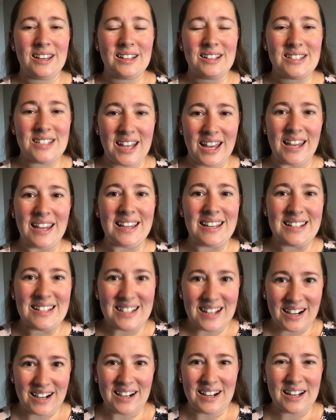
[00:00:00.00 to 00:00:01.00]
Take
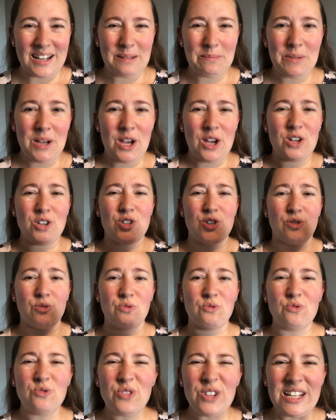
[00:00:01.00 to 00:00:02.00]
time to
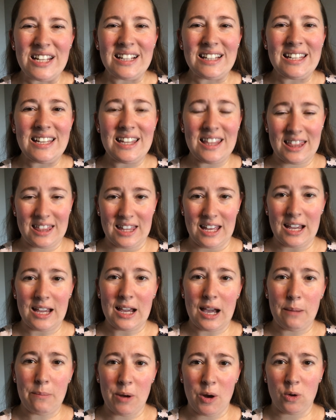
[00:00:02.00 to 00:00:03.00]
really think
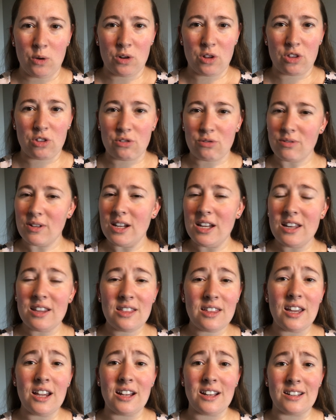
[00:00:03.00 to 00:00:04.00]
about 3
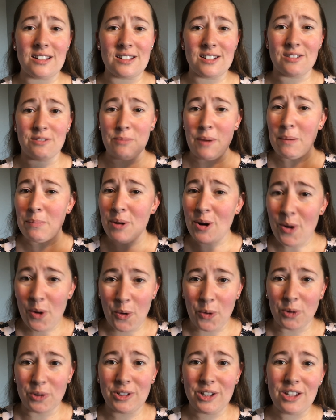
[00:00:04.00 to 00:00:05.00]
things, remember
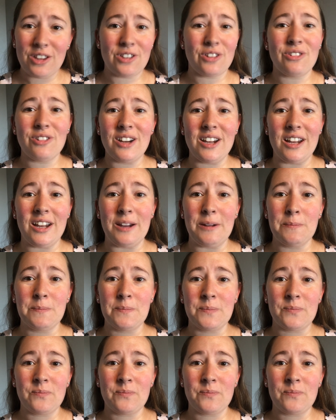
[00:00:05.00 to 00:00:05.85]
only 3,